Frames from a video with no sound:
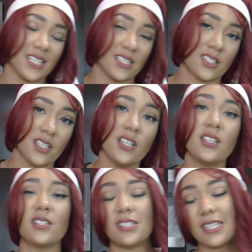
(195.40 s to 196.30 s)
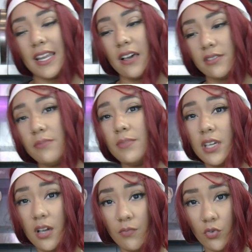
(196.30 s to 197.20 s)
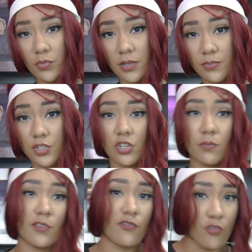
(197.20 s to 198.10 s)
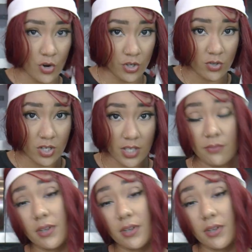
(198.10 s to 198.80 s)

it to sit out and become room temperature before you cook it